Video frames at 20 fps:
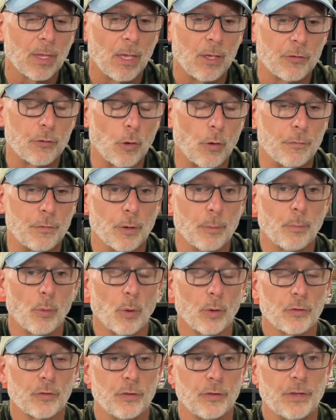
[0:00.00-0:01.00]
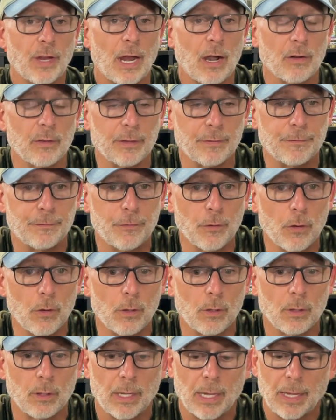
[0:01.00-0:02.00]
So if your board's entirely
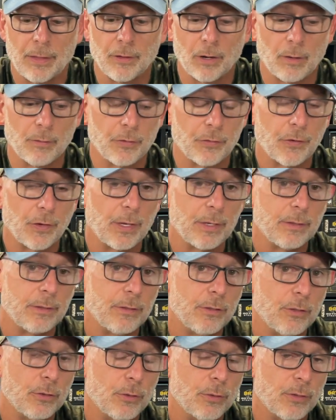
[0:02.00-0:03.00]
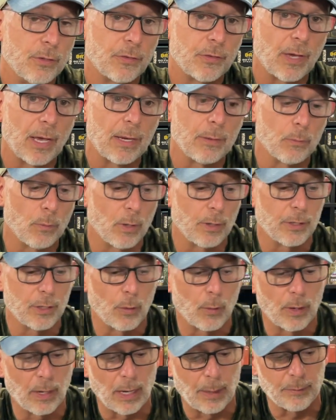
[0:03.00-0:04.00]
full, and then all of a sudden you decide, well, you know
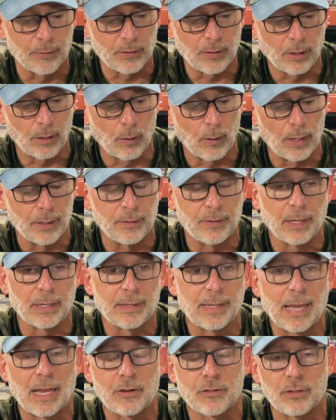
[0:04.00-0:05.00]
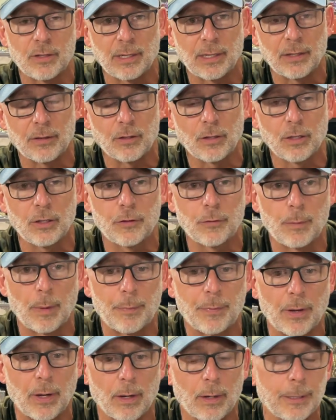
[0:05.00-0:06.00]
what, I'm just going to go ahead and take the action and get the goods from
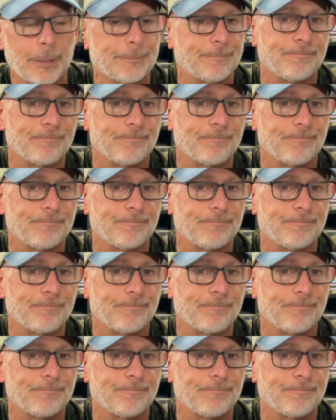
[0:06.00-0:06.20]
up there,